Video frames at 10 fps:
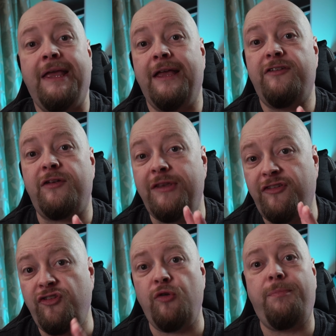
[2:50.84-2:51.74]
So this
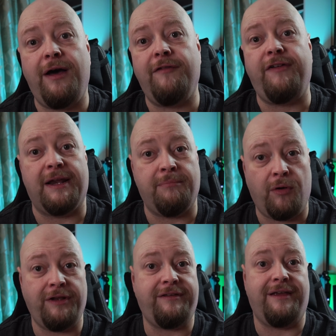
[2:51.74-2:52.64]
UPERFECT
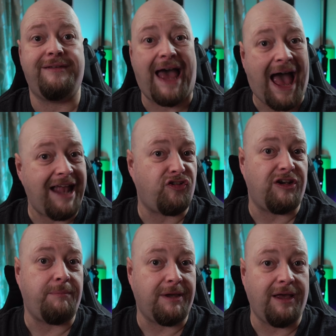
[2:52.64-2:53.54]
monitor has
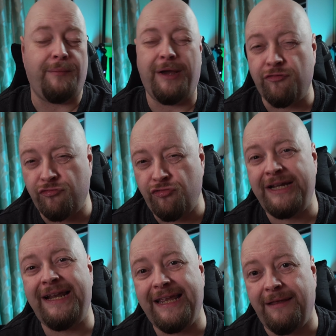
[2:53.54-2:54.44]
actually become a
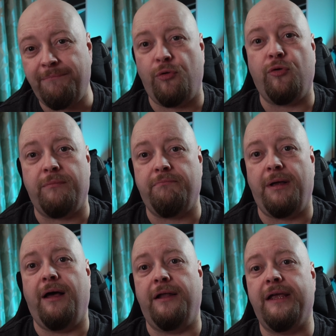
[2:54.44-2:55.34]
really important
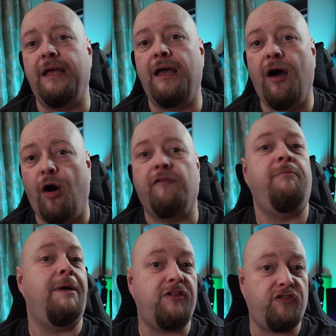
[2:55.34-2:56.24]
part of
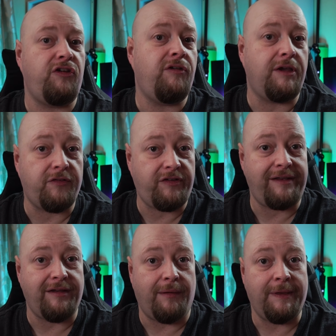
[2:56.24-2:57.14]
my studio
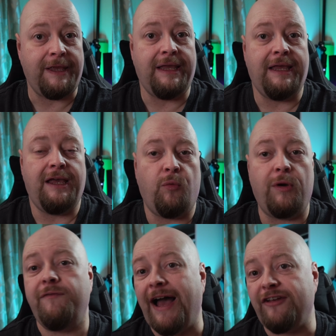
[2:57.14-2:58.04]
setup.
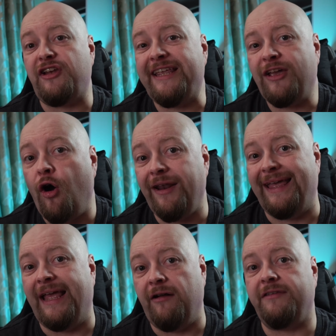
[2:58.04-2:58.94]
What you've actually got
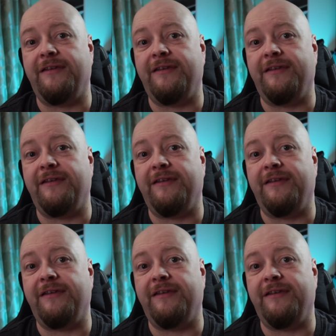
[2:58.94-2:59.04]
here is